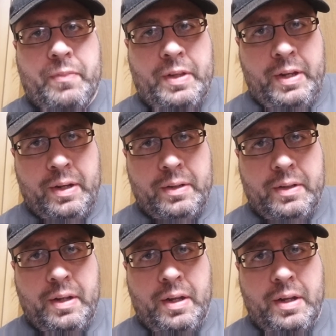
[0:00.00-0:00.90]
yeah,
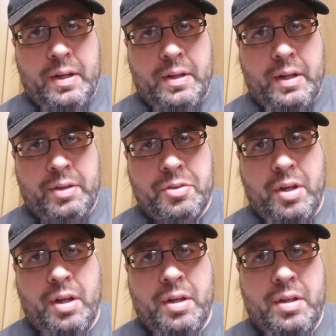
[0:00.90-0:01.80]
I
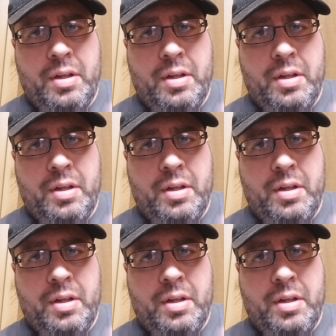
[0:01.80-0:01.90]
saw